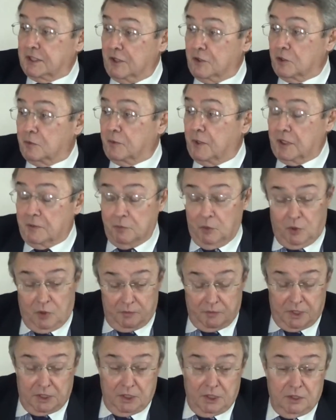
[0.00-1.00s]
of these other people.
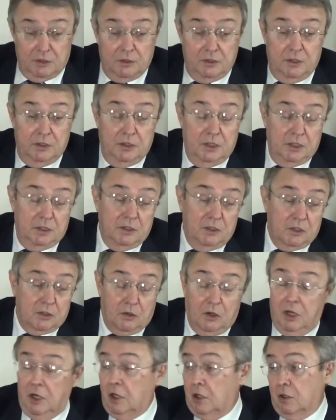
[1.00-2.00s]
I mean, they're, and
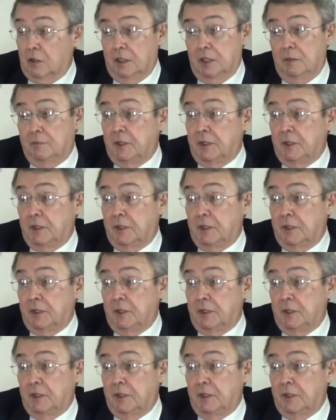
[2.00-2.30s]
they're all.